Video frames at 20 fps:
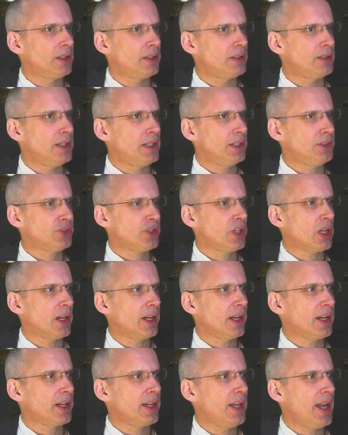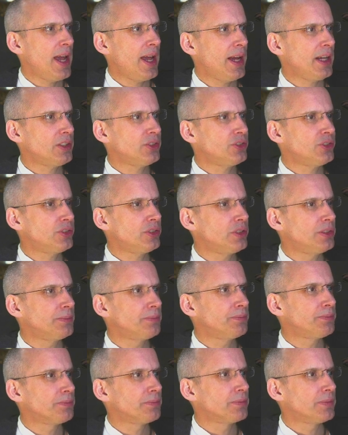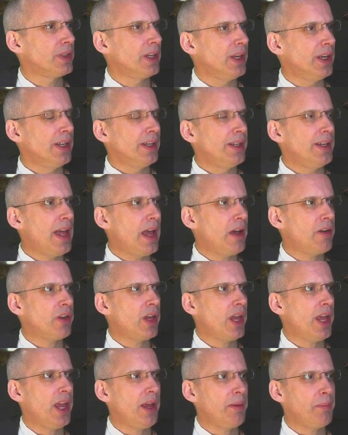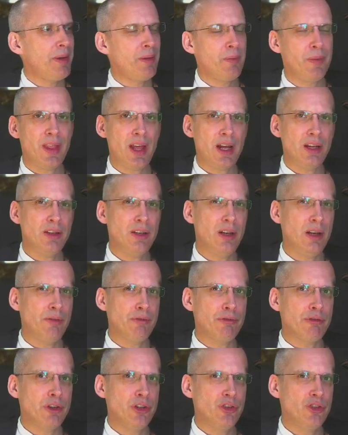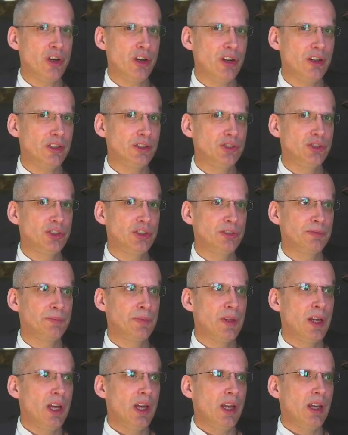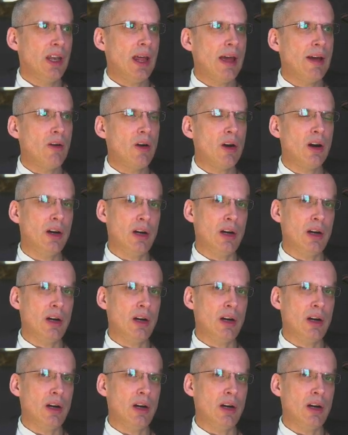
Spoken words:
Let's click next. Now you're hitting me with that delivery charge. Now,